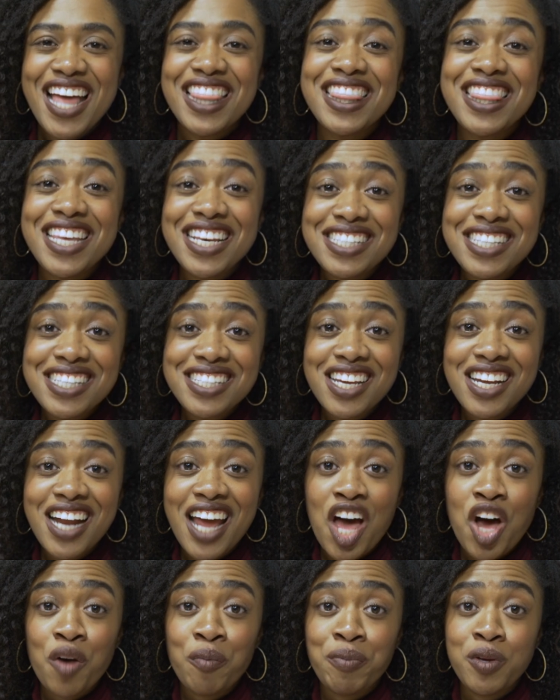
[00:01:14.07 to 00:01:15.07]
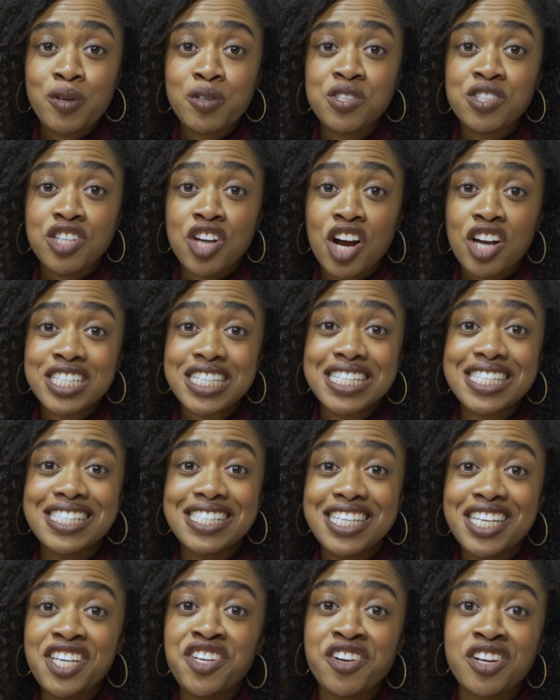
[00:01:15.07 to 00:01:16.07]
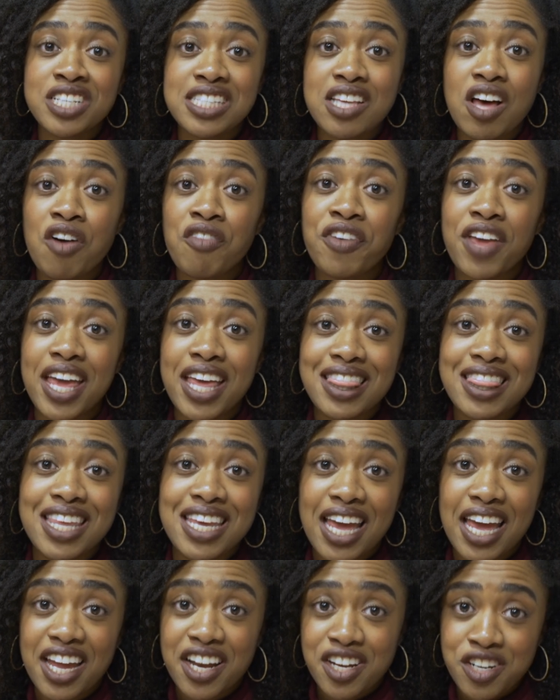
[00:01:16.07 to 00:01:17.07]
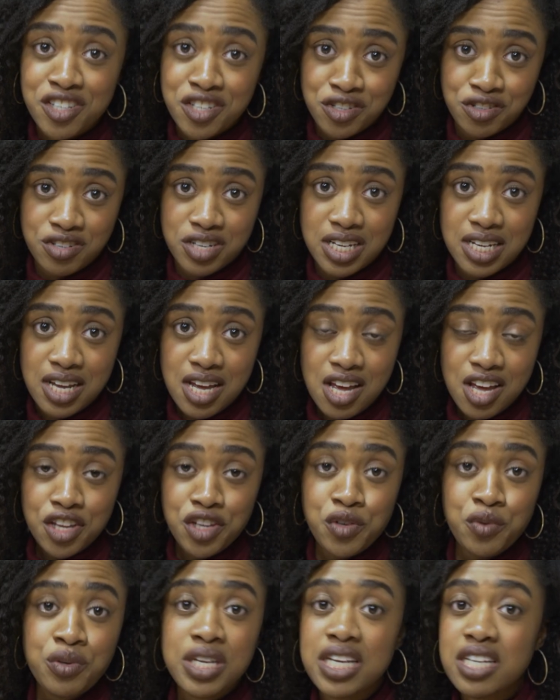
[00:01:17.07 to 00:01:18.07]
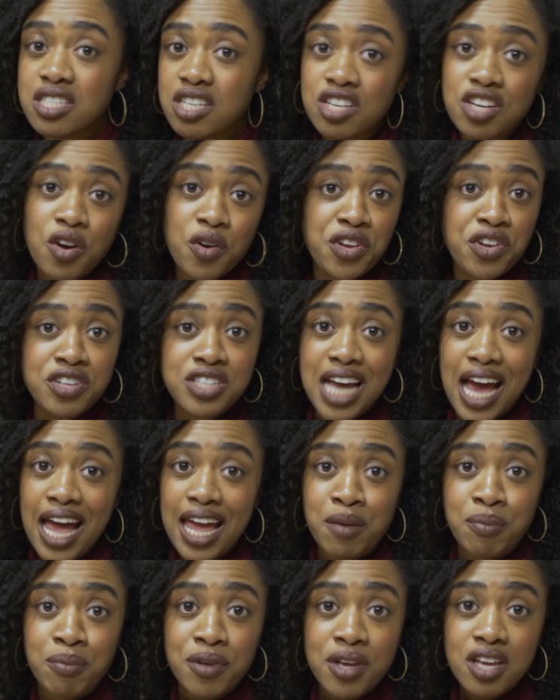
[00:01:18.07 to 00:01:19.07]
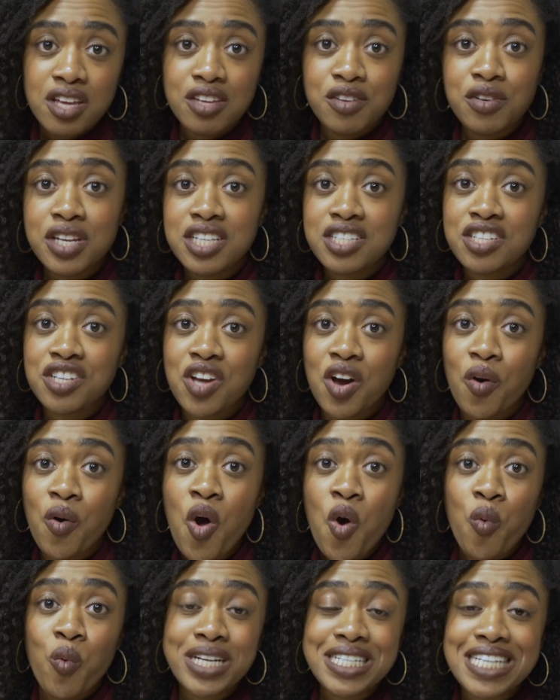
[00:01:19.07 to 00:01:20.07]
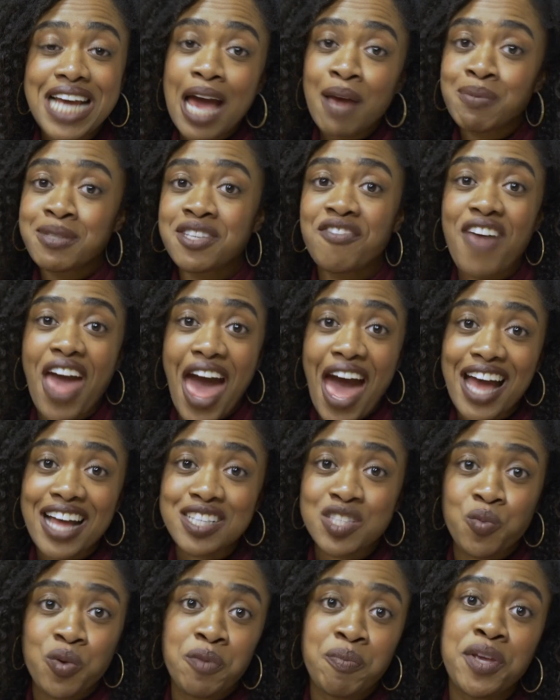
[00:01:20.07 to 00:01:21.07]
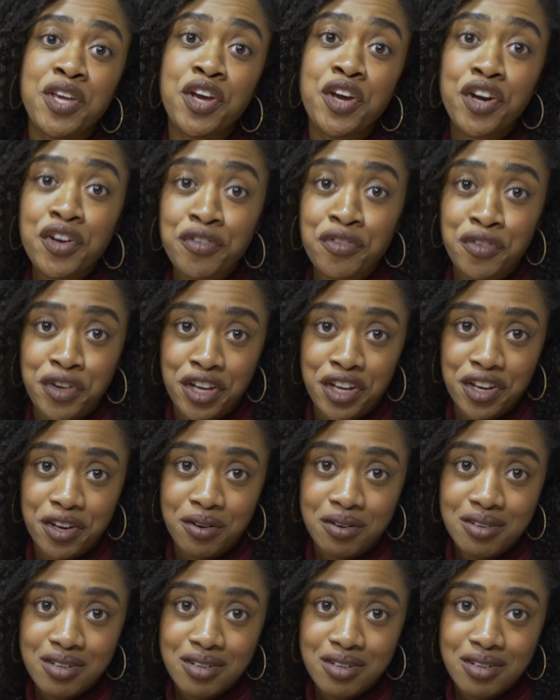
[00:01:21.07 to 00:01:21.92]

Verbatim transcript: This is gonna help you start to see yourself in the industry. You need to know your type. You need to know what types of ads would be good for you.